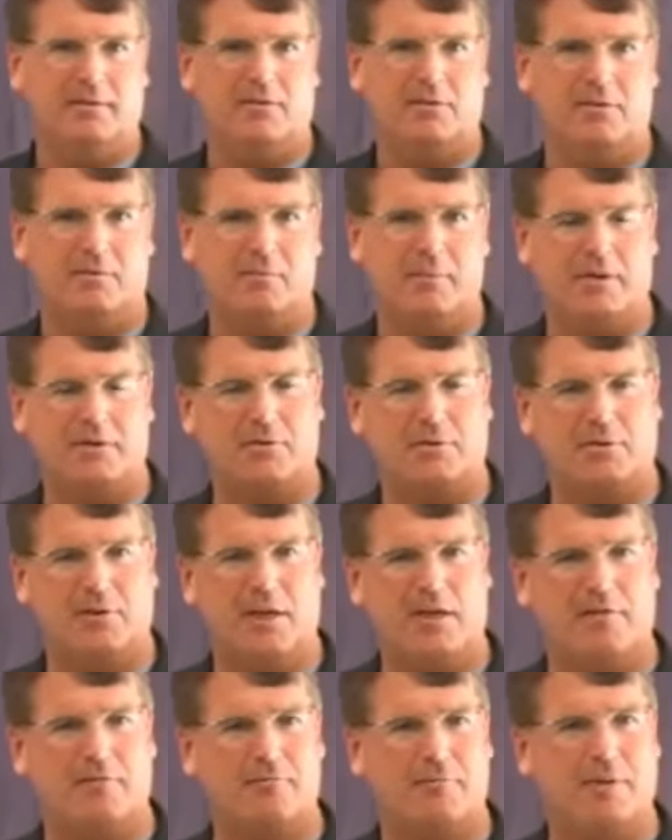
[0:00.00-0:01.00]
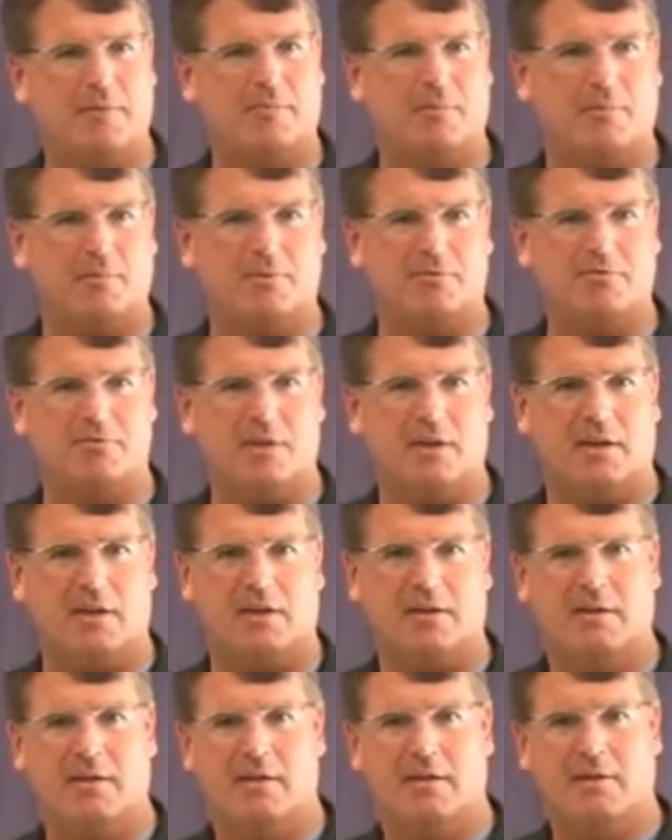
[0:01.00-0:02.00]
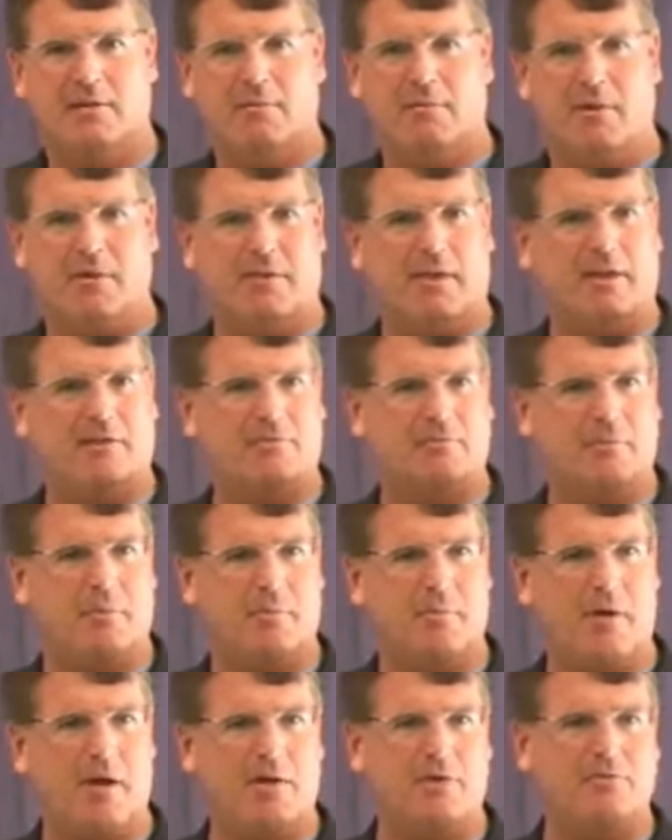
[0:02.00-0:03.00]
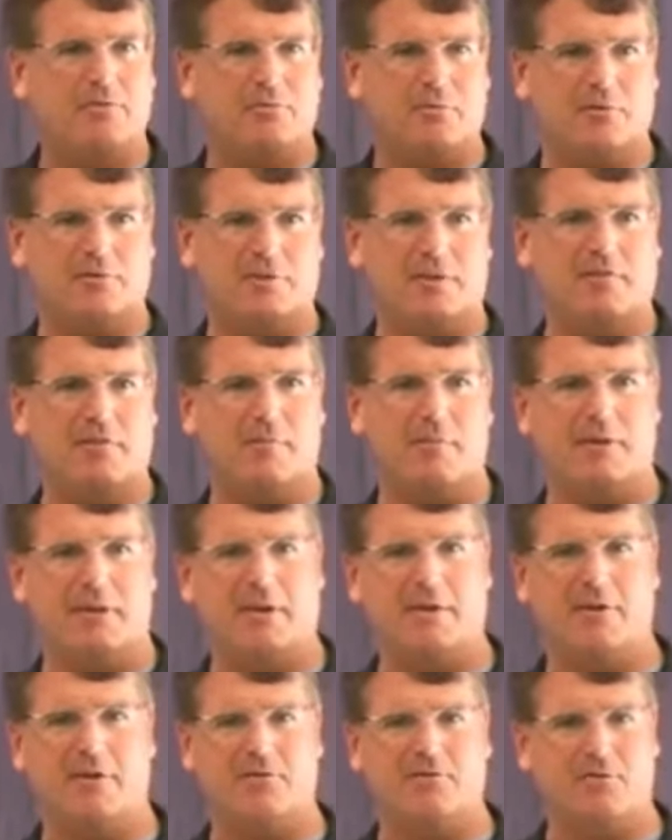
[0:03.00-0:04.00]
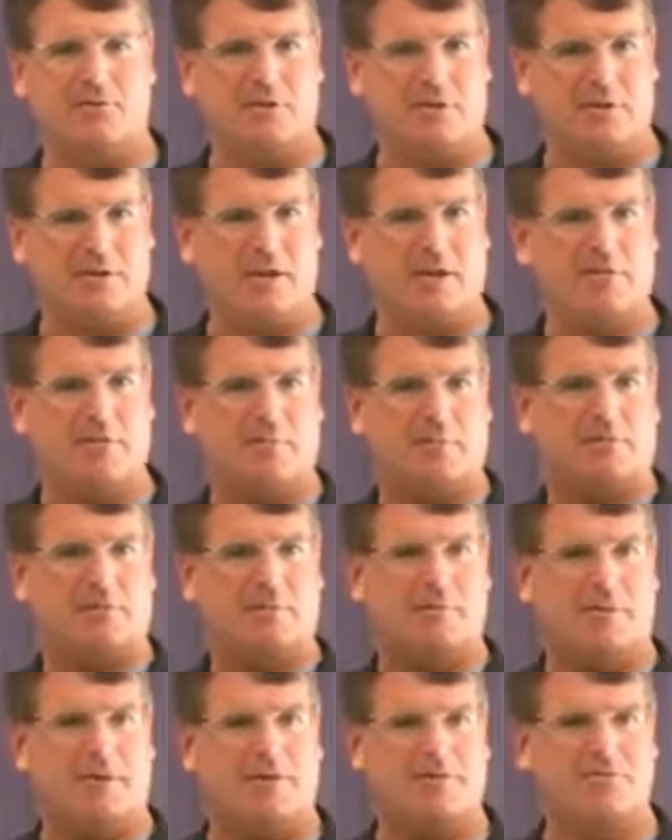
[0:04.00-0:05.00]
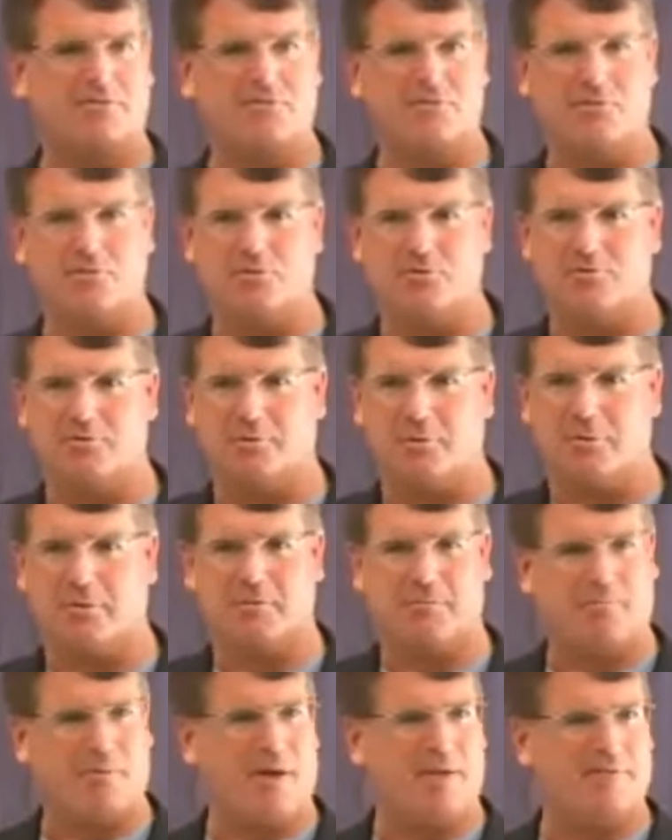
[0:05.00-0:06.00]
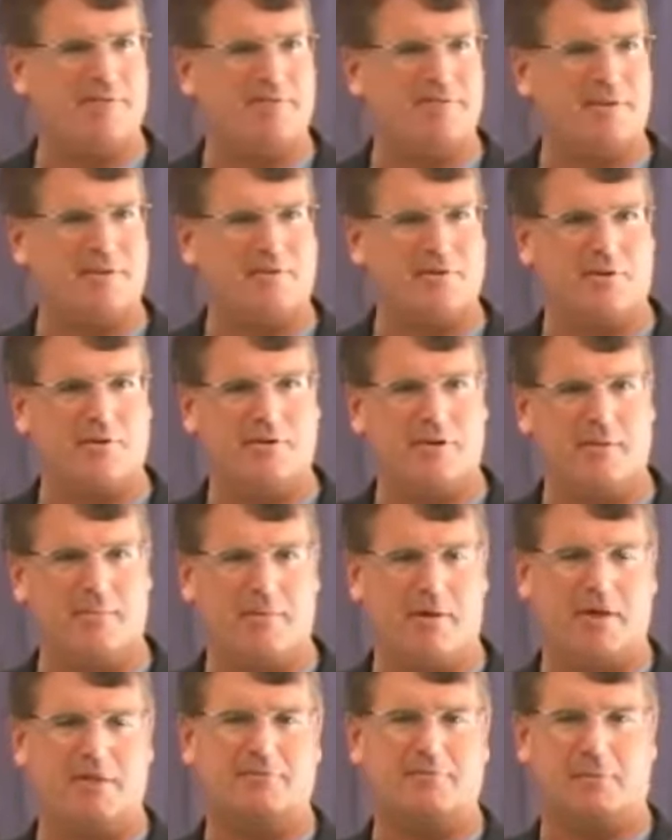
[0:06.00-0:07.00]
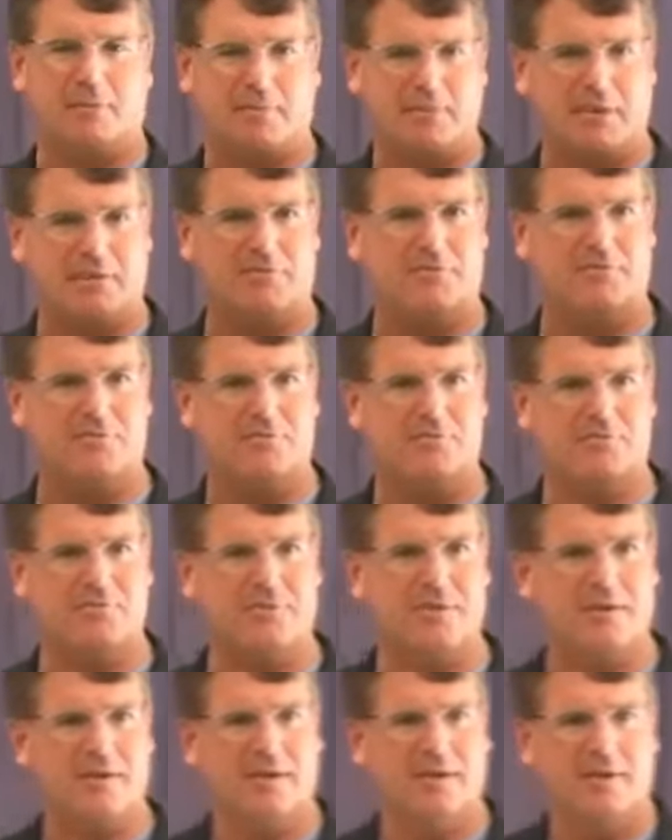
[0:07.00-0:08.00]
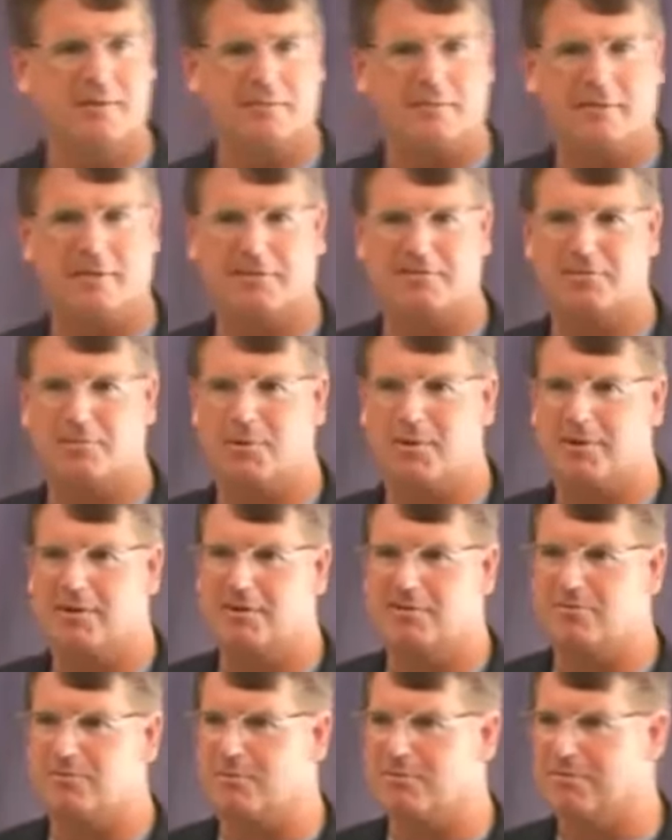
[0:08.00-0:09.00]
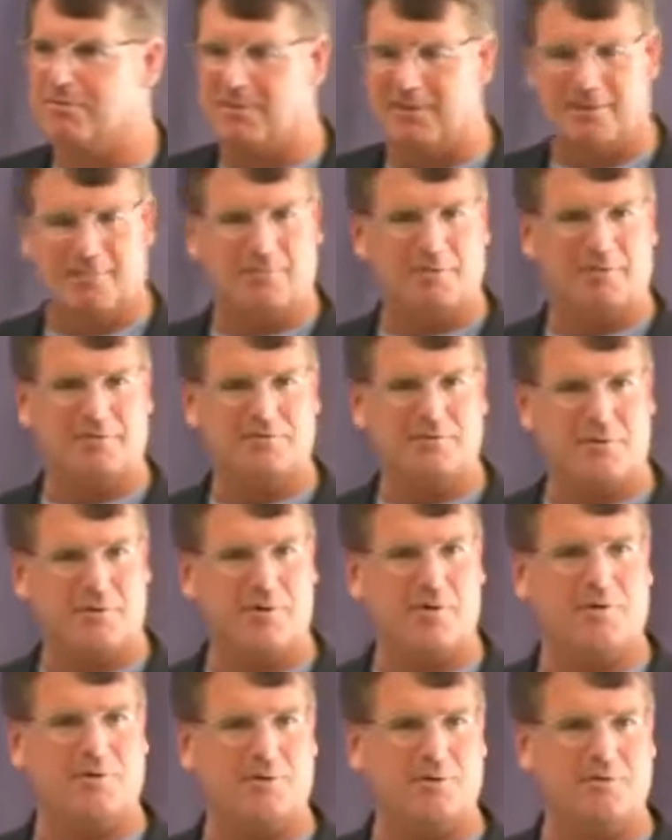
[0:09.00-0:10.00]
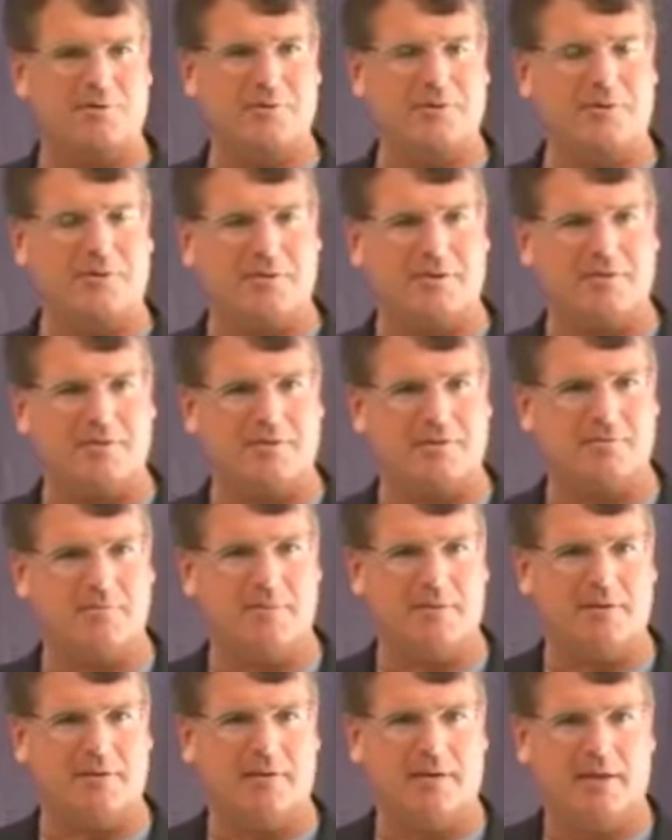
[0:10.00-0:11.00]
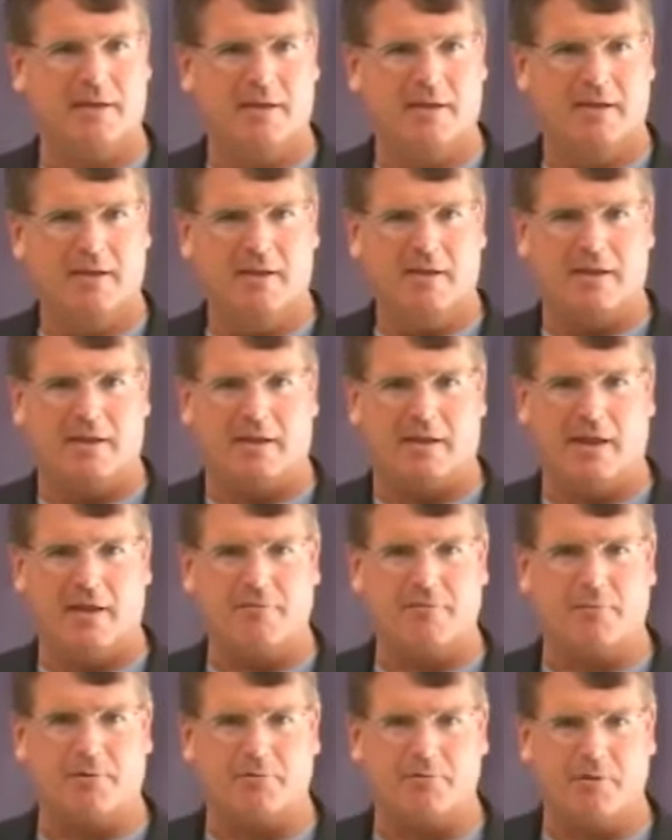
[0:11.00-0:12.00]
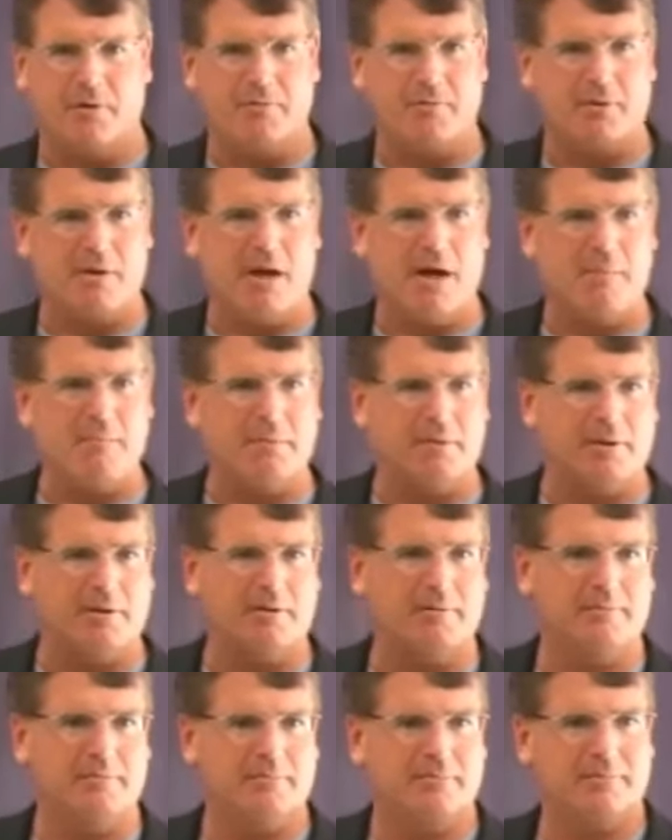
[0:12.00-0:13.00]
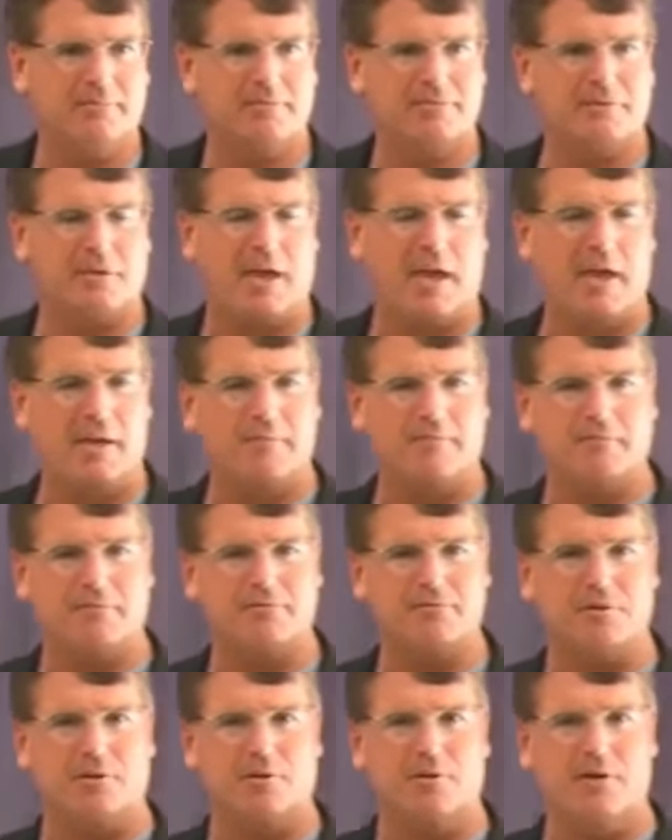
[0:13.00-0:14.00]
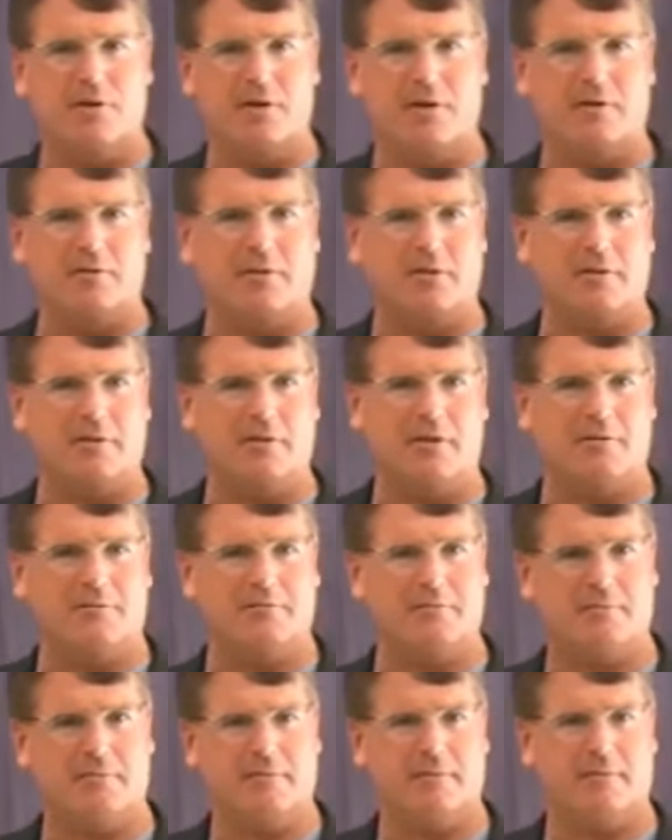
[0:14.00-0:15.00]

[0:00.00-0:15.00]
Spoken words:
you can bet your life people would say, well, that's preposterous. Everybody knows you need government to make shoes. The private sector could not possibly make shoes. But that's the way it is with these so-called utilities. It's been a government-run monopoly scam for so long that